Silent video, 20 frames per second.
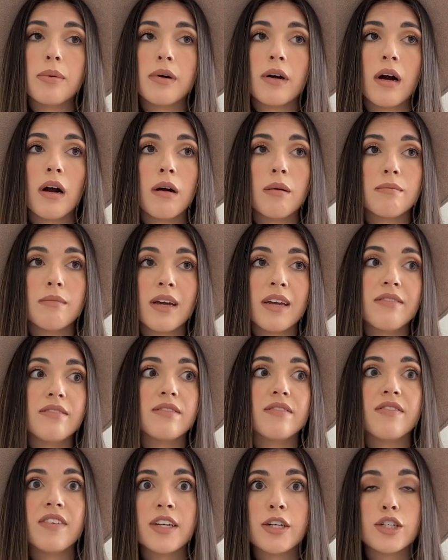Um, I even
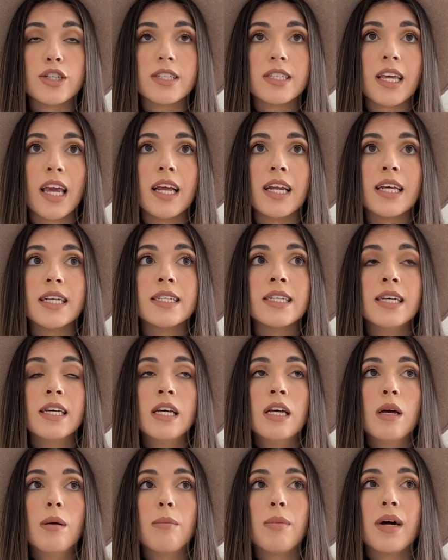figure skated.
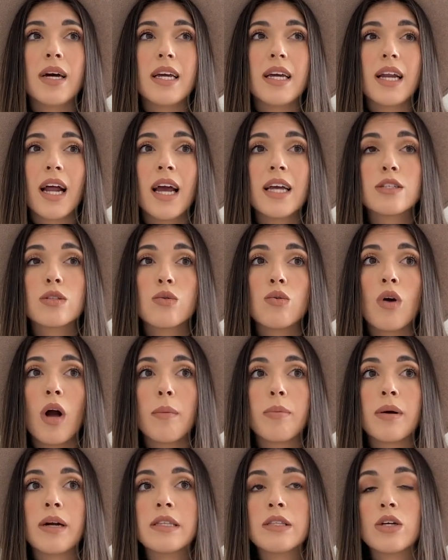But in high school, I
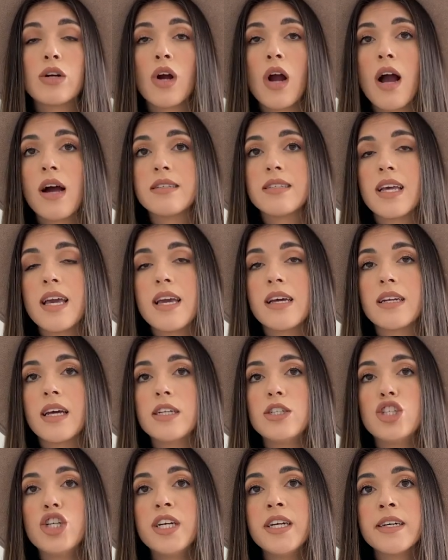played lacrosse and I
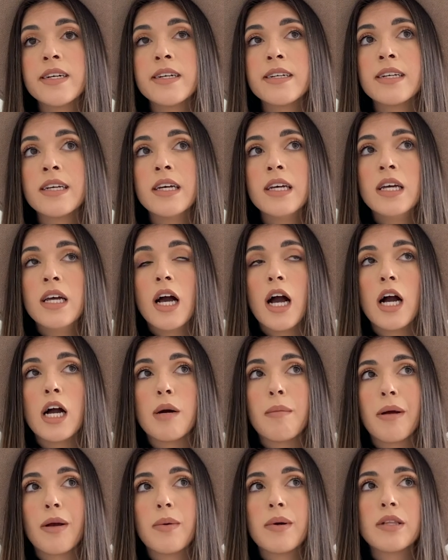cheered. Um,
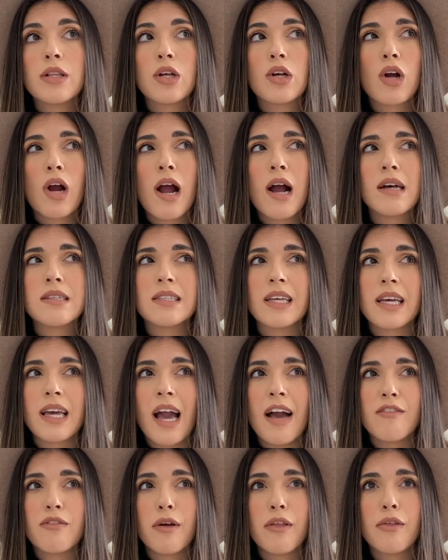I quit lacrosse like
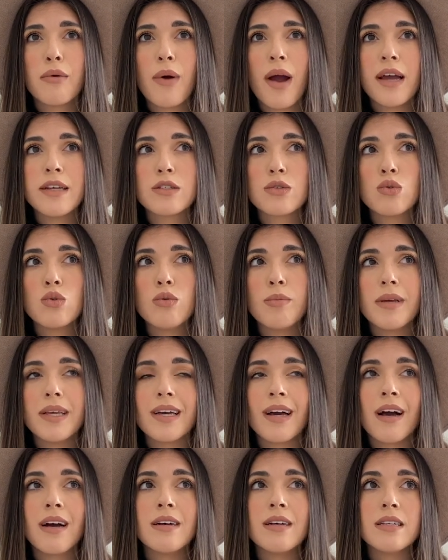halfway through high school
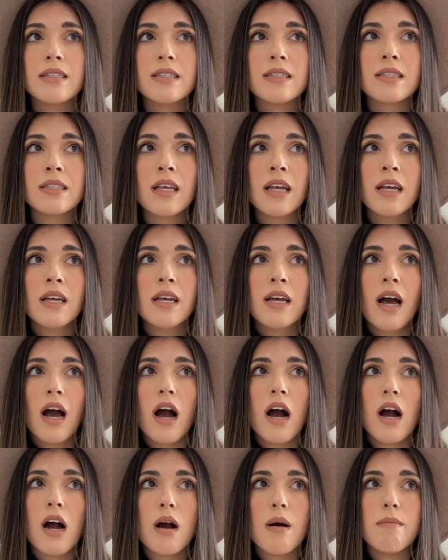because
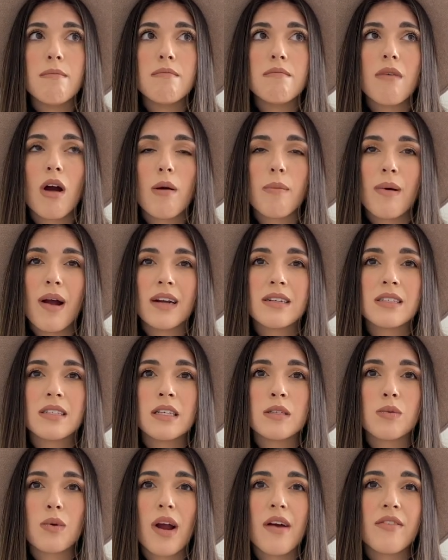um, our practices
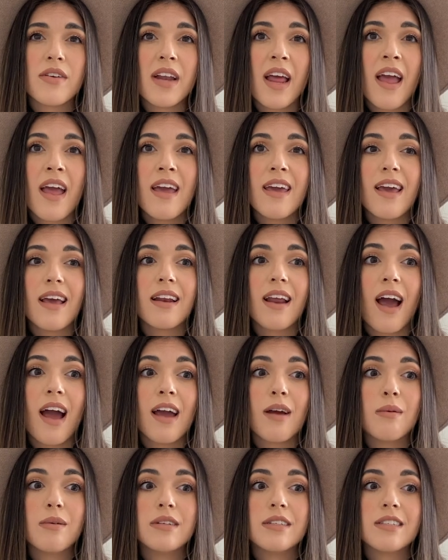were every day and I
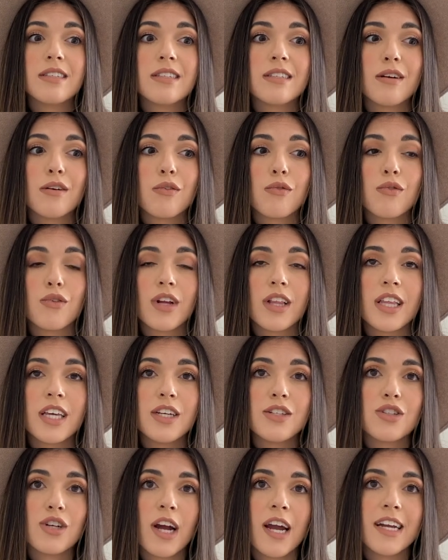was really
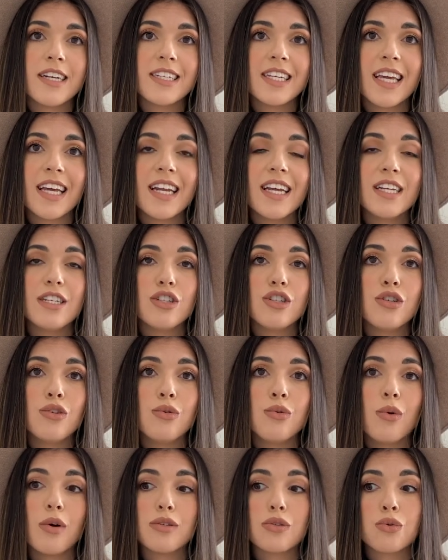trying to get
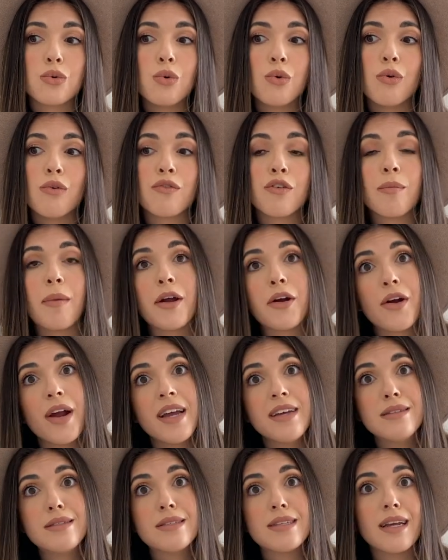into a school for my
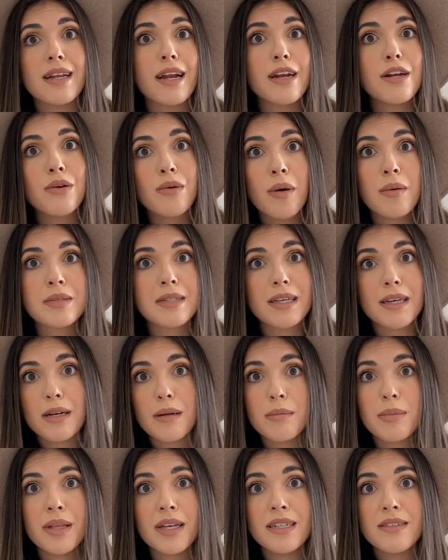grades and I knew I wasn't going to
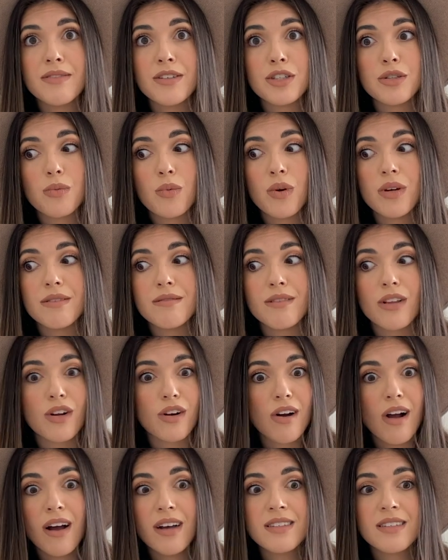play Division One
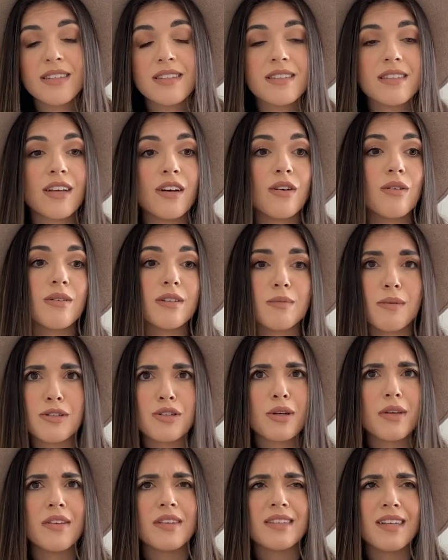lacrosse, so especially
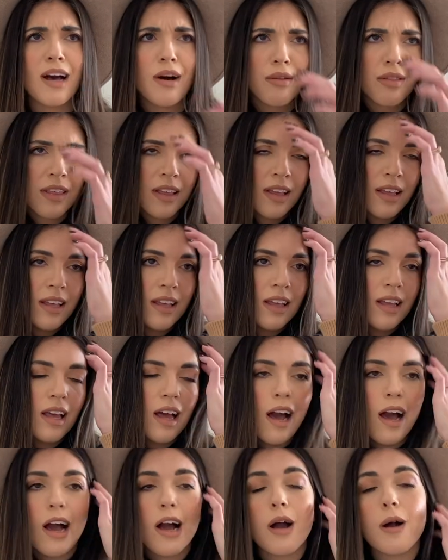in the South.
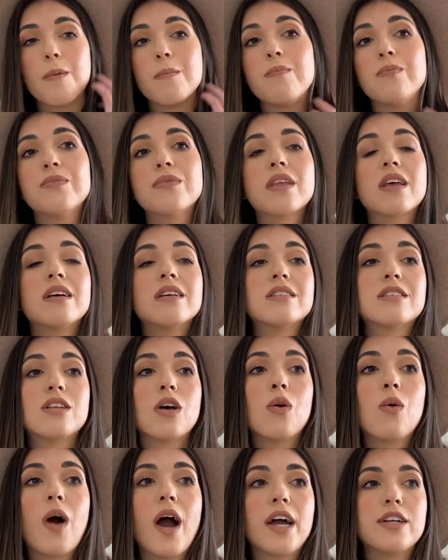Um,
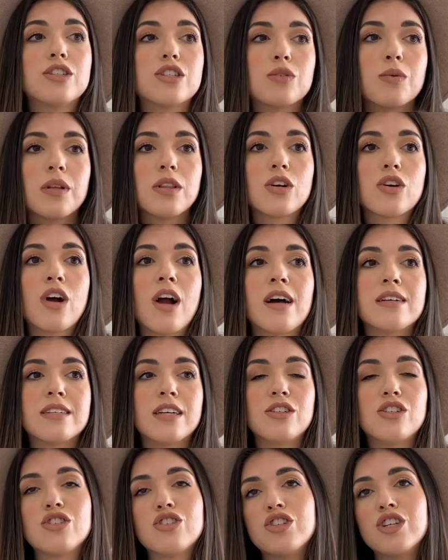so I just quit lacrosse and
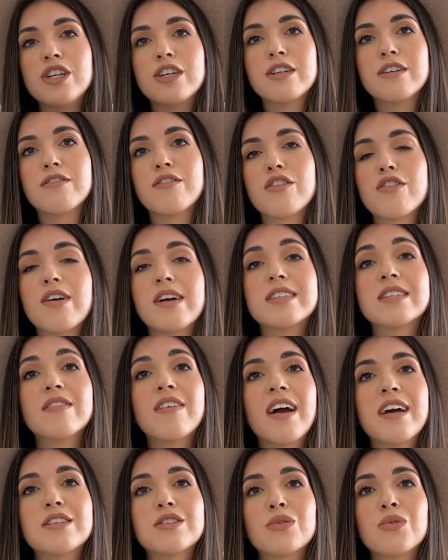just cheered for the rest of
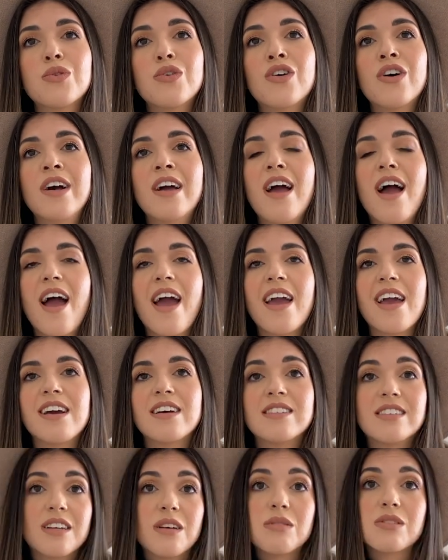high school
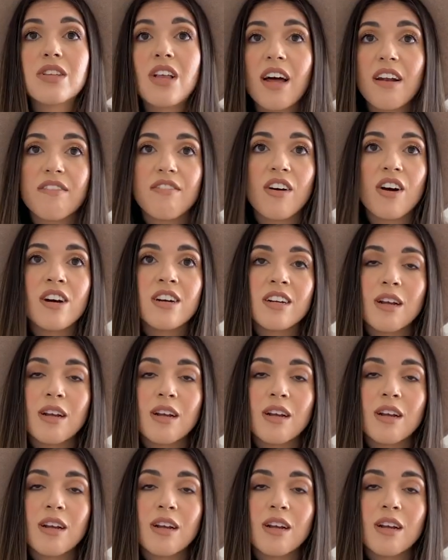and it was a lot of fun.